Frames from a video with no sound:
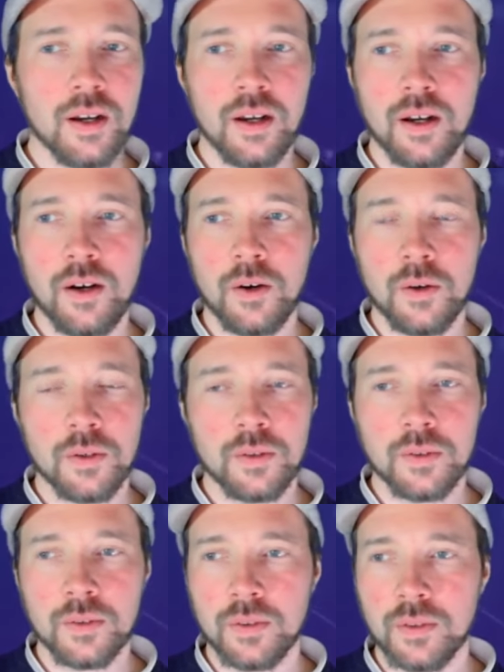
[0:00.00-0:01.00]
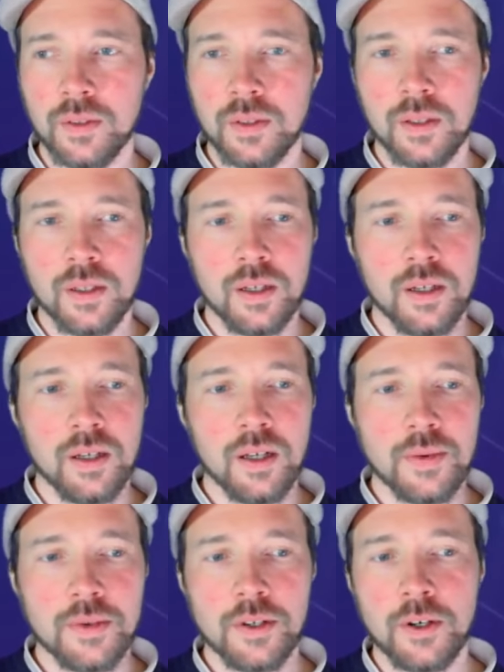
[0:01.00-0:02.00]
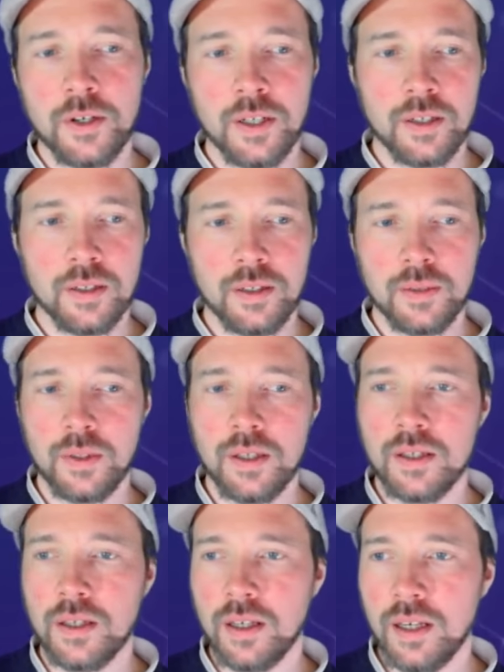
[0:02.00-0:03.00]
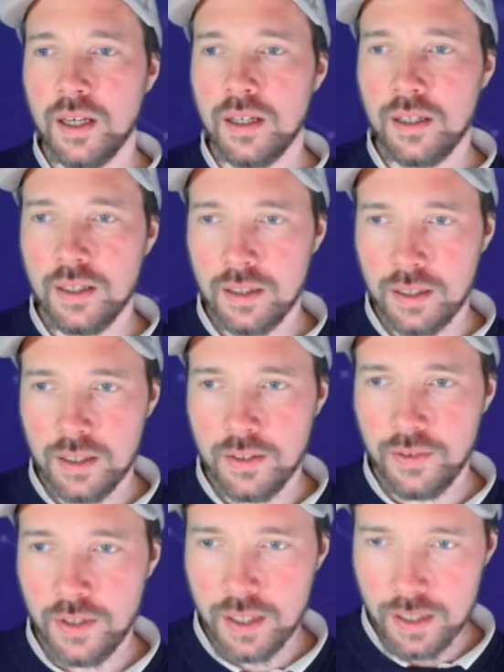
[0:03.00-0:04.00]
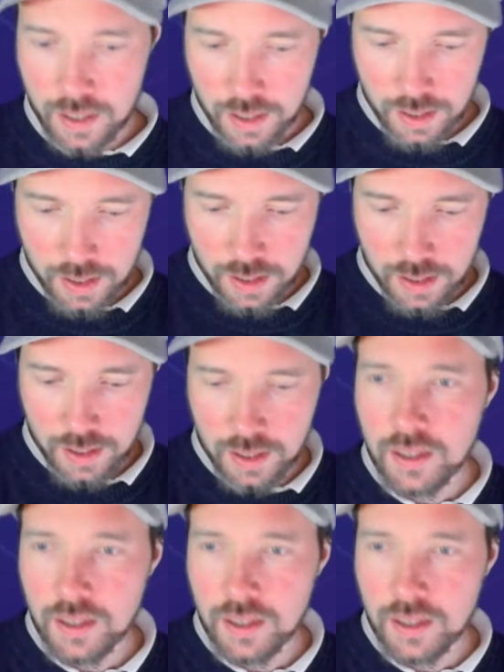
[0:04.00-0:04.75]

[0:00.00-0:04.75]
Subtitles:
oh, I'm sorry. Once again, let's fix this.